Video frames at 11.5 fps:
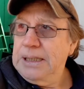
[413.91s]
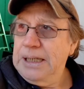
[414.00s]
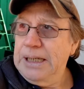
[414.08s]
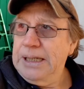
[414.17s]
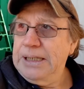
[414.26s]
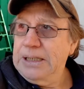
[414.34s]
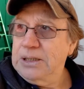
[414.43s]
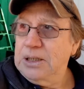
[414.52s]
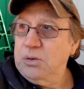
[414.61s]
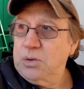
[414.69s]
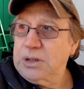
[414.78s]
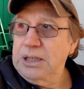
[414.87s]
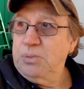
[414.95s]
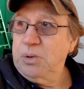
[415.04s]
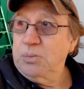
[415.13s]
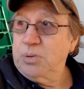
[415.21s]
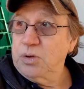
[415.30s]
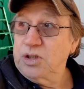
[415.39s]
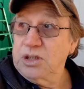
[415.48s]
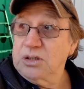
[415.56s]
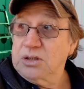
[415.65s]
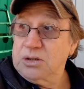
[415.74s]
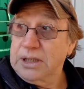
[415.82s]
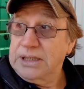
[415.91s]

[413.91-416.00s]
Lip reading: and we'll keep on pushing until